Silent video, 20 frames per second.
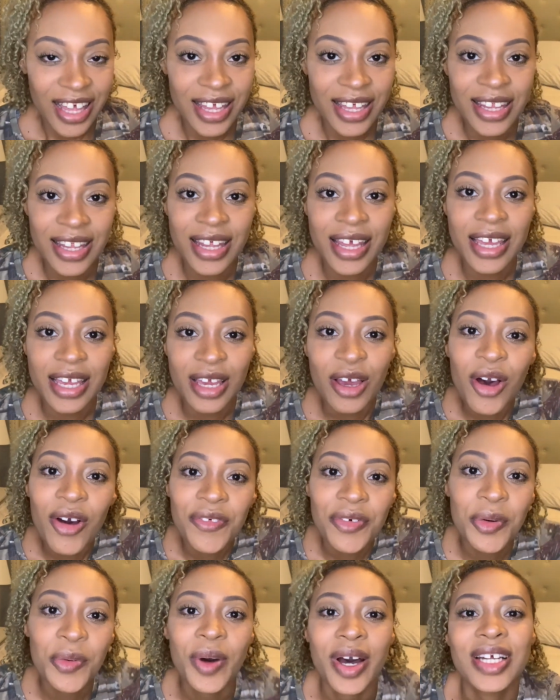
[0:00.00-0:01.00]
Thank y'all
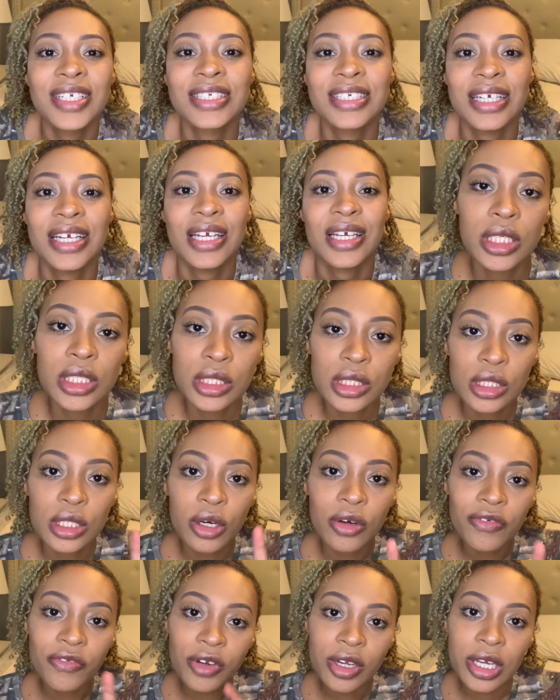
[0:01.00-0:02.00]
for watching.
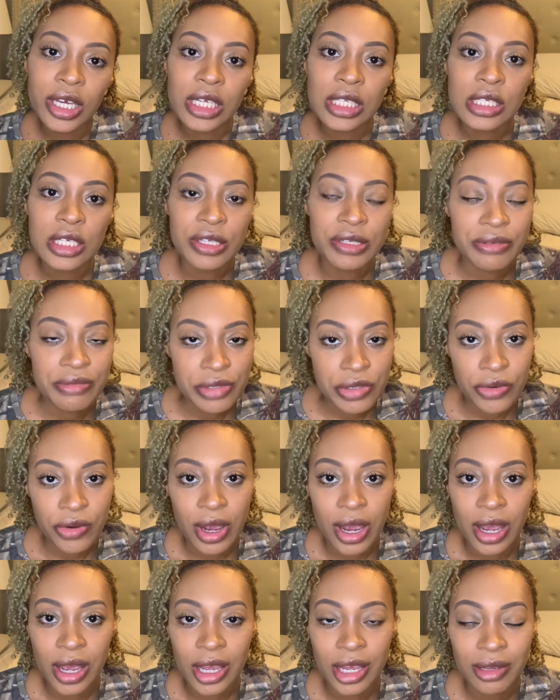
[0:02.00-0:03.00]
Don't forget to
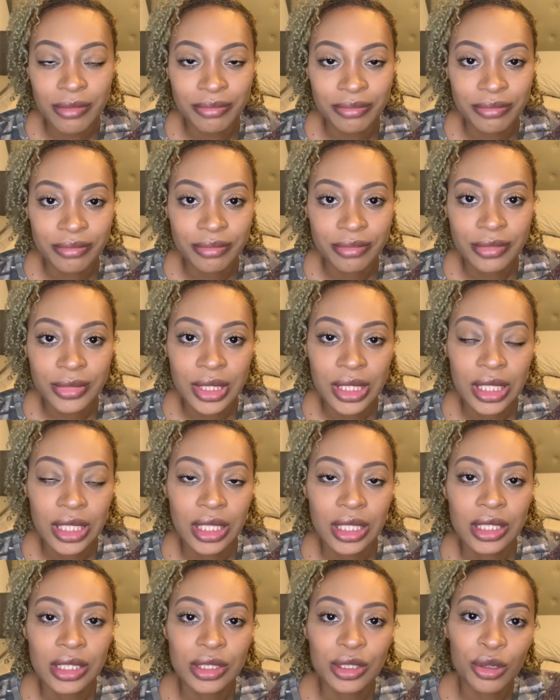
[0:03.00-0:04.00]
subscribe.
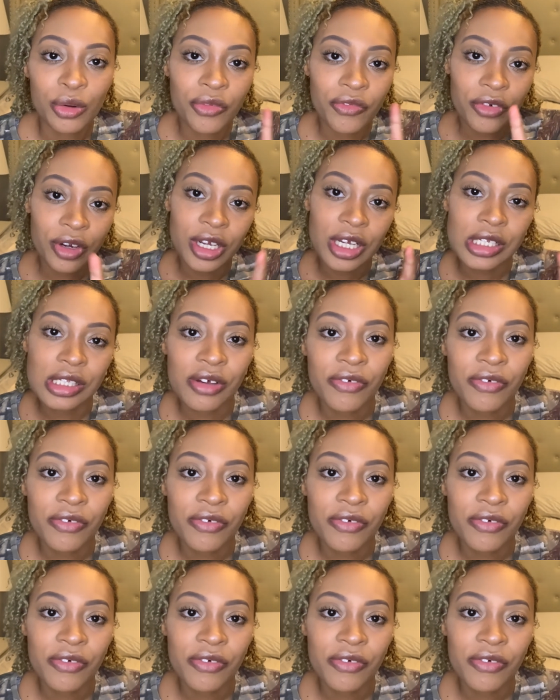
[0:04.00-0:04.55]
Don't forget to